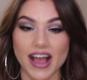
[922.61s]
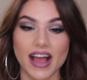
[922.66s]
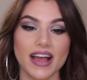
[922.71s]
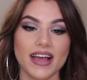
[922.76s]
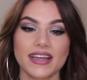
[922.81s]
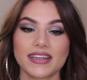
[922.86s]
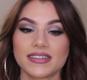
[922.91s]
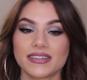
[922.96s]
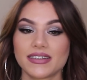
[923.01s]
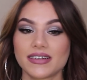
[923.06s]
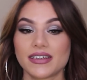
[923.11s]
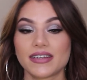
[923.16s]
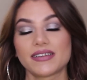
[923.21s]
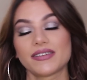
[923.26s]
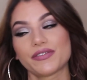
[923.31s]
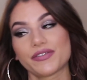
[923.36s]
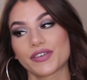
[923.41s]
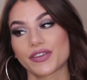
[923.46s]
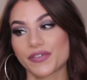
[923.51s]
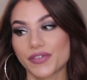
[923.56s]
and
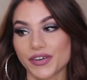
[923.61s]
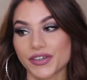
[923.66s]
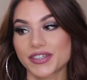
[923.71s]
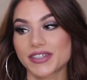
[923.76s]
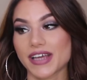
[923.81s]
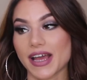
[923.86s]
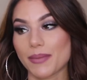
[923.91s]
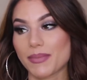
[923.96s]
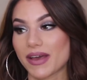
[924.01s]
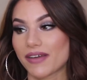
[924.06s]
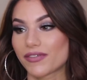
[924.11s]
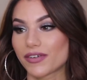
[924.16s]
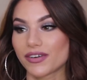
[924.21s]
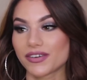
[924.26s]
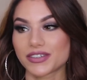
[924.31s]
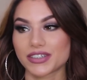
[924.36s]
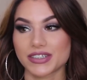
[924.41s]
for the first time ever